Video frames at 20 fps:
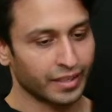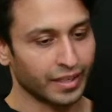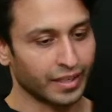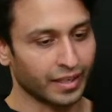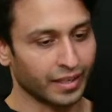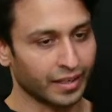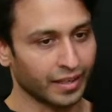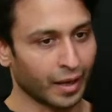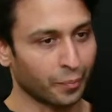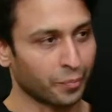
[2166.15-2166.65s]

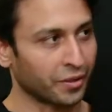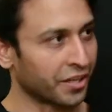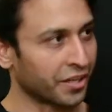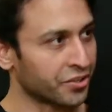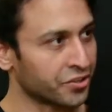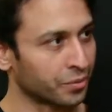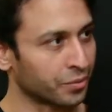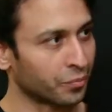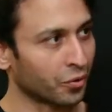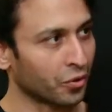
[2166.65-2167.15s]

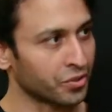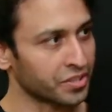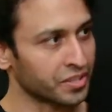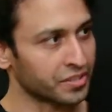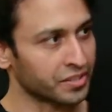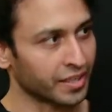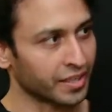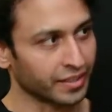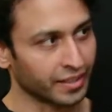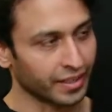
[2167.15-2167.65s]
application
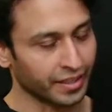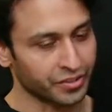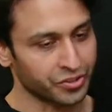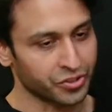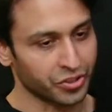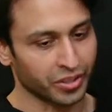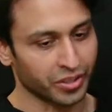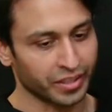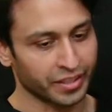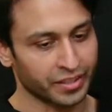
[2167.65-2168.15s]
process and
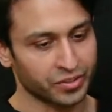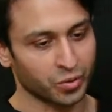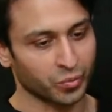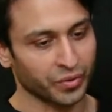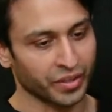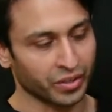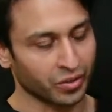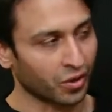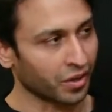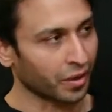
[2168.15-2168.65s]
journey, so
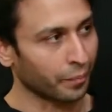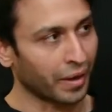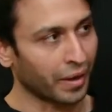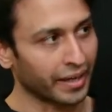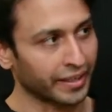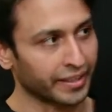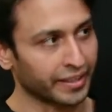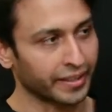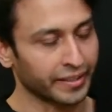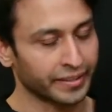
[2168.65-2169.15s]
we are not a
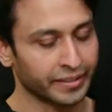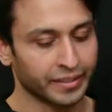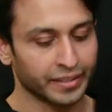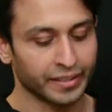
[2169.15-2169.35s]
bank yet.